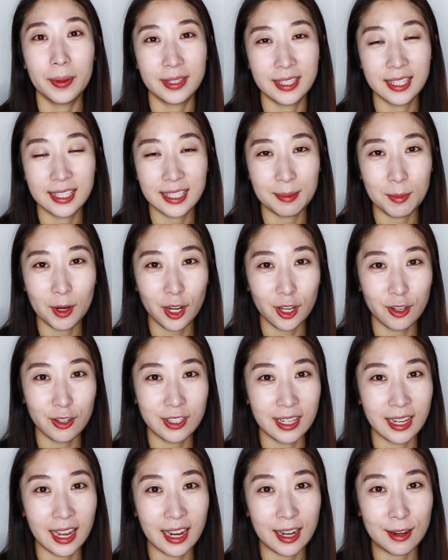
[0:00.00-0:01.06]
But since I'm not
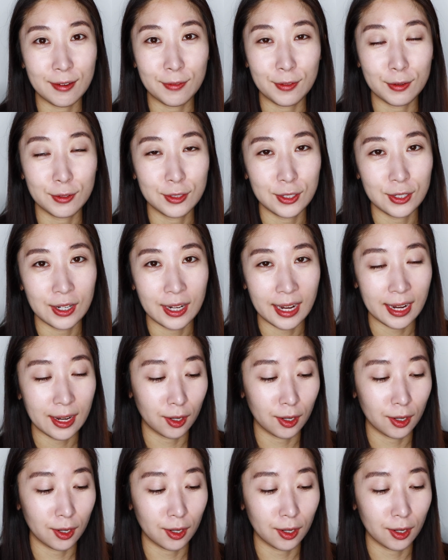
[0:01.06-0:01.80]
using any of those today,